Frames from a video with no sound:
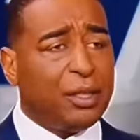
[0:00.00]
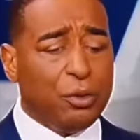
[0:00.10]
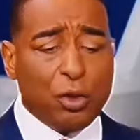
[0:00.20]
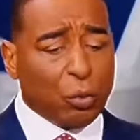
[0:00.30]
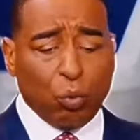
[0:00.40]
do
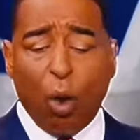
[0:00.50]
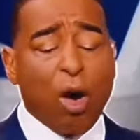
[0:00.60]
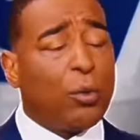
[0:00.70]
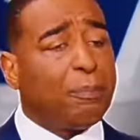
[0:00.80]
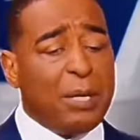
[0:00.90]
you can
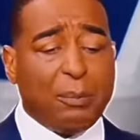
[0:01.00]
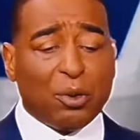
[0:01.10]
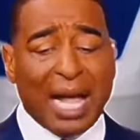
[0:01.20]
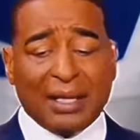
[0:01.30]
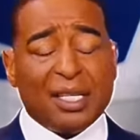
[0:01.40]
walk with
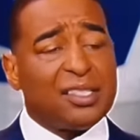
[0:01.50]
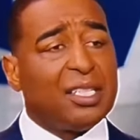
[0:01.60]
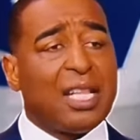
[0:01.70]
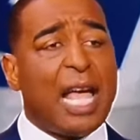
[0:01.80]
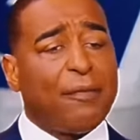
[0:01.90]
people like this
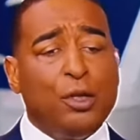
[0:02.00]
in life